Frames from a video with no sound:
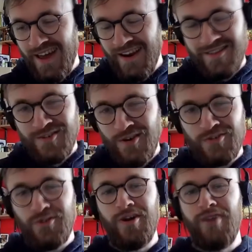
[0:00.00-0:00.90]
it's not a
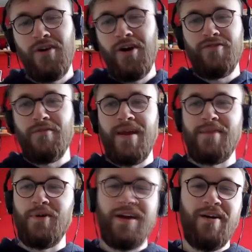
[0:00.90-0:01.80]
story I've heard from
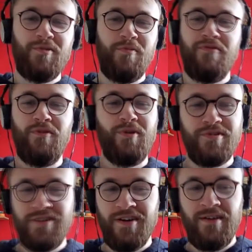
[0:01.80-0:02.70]
anybody else before.
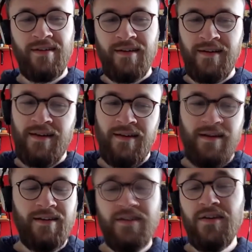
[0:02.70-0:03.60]
So
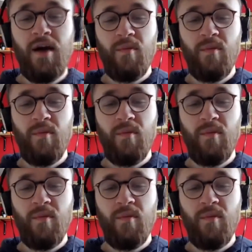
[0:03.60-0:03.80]
I don't know how many